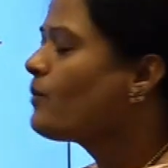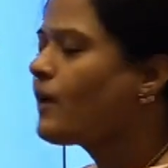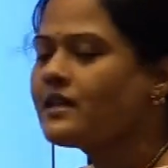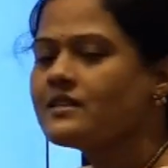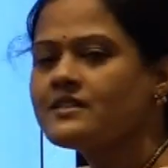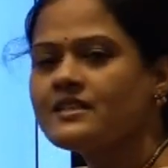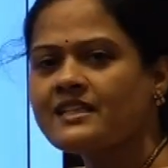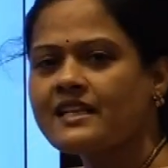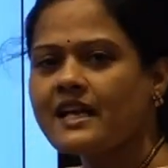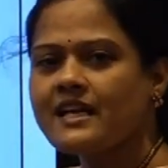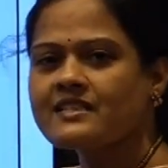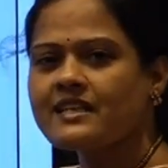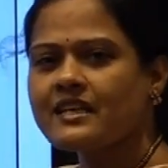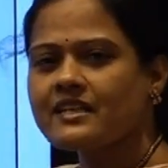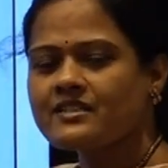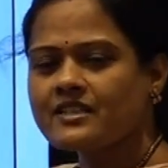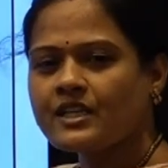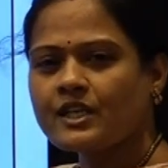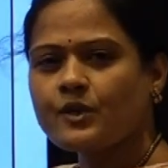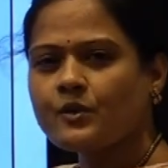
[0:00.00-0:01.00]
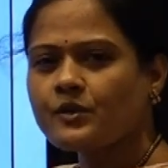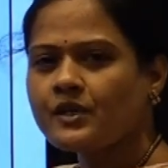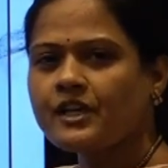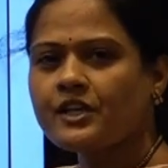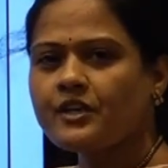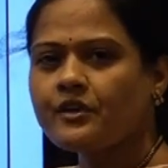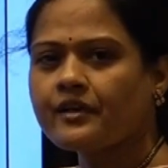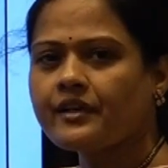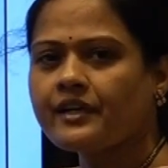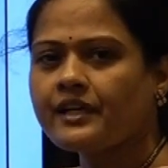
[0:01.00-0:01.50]
once it has executed
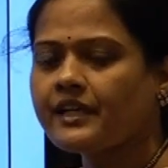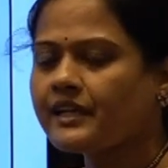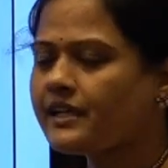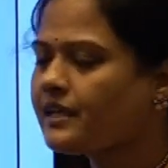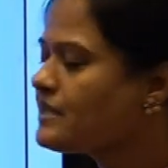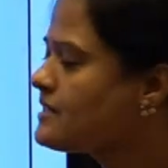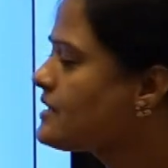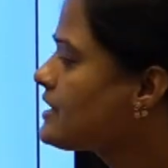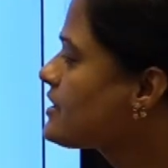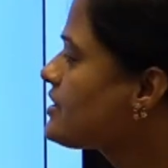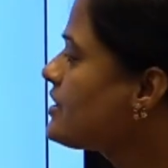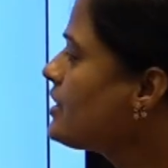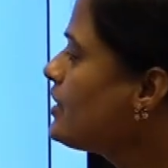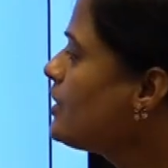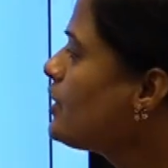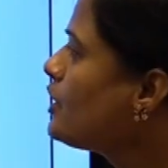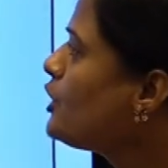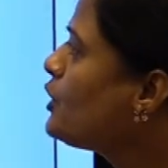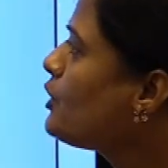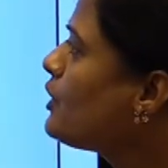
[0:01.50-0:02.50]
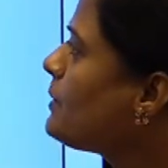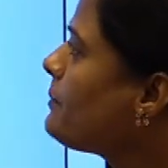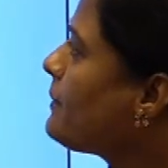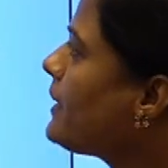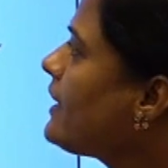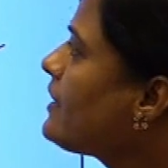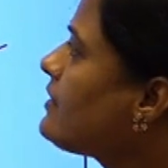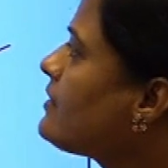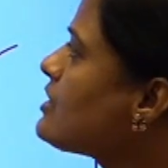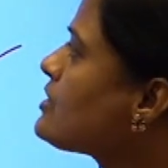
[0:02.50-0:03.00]
your critical section, you will
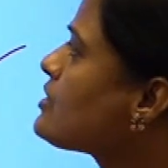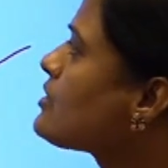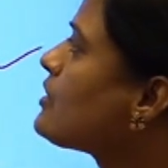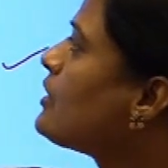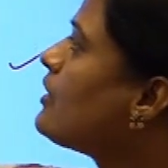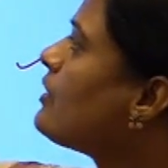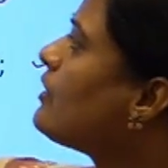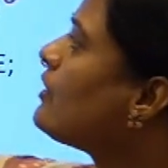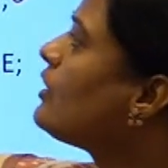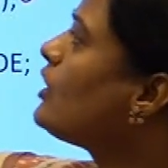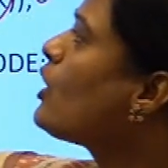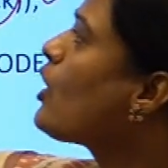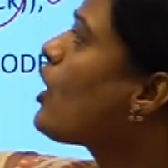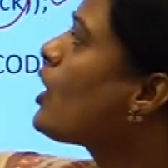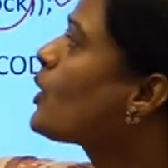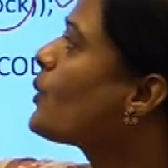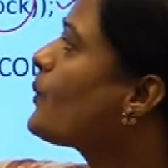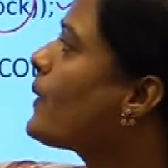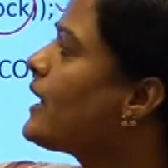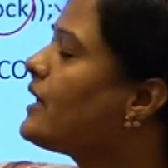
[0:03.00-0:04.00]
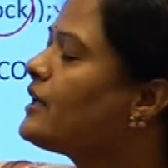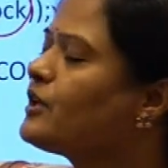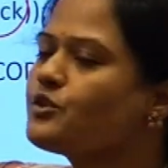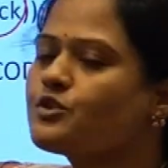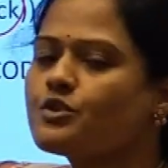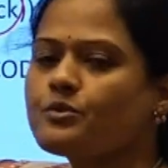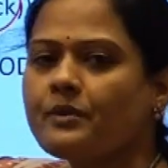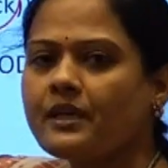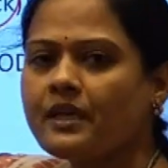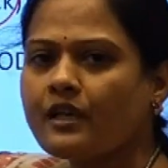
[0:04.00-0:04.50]
make this lock value
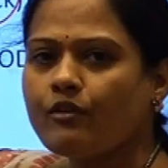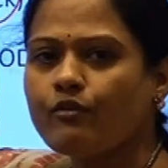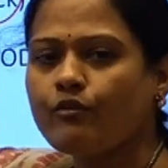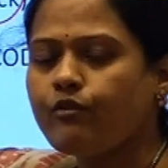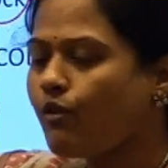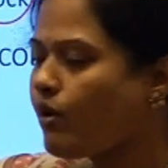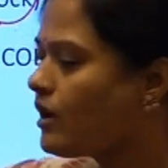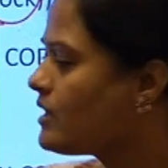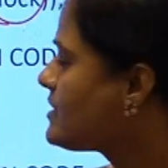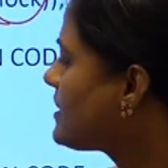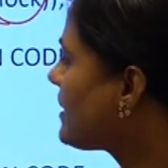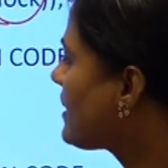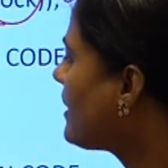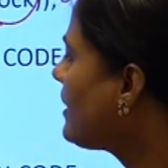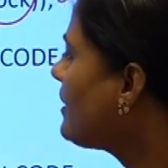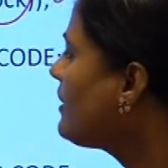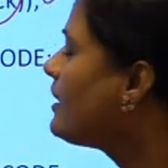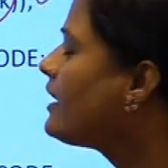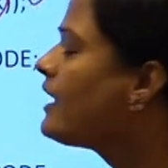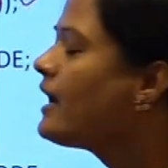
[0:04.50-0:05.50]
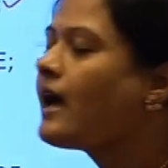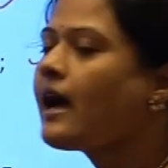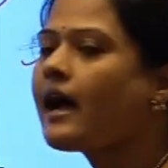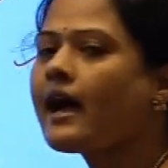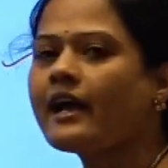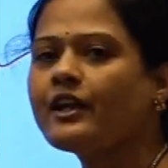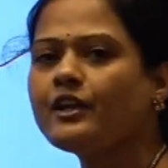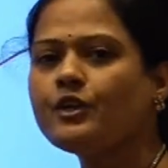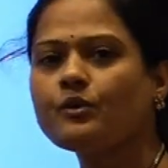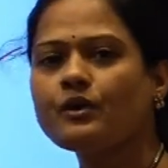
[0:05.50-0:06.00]
to become false again
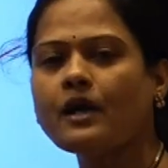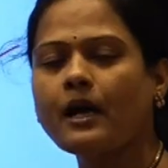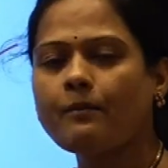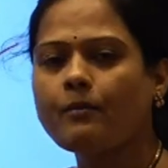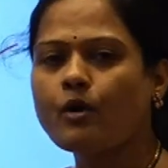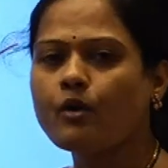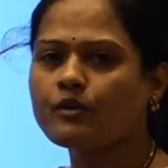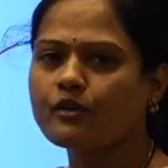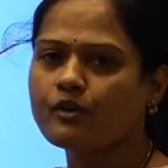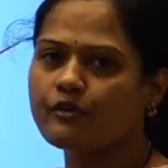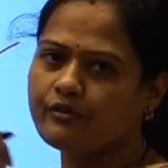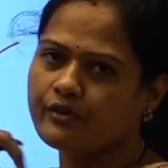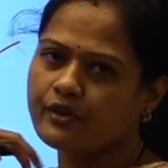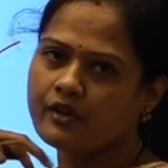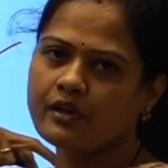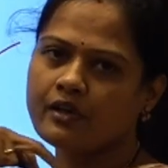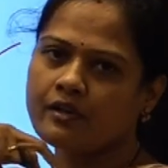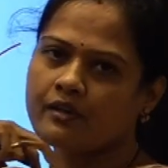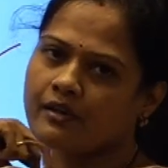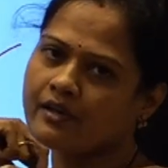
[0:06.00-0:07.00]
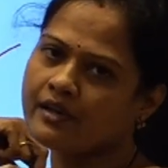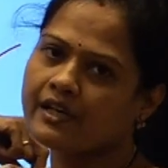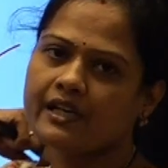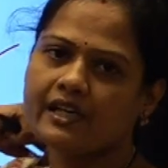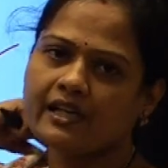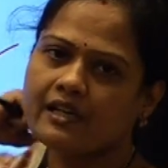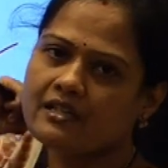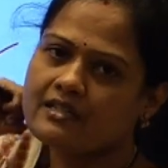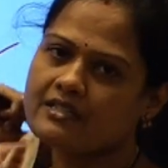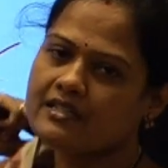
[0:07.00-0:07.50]
and you come out of your
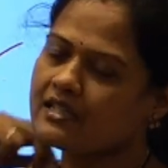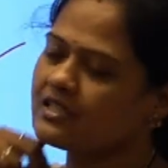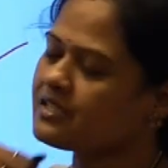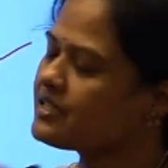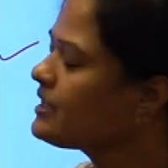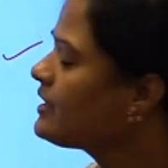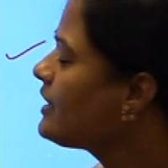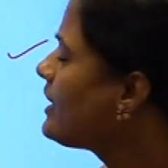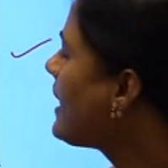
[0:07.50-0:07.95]
critical section.